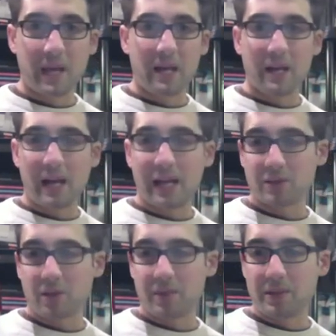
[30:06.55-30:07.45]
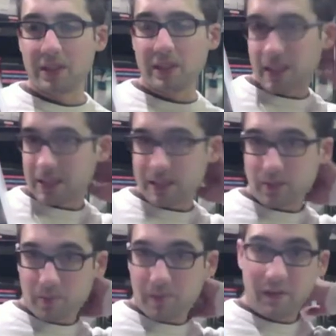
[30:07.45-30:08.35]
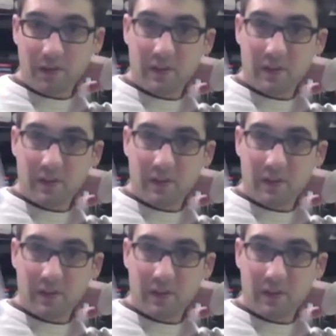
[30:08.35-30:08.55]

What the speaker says: action RPG is that I said it was my favorite,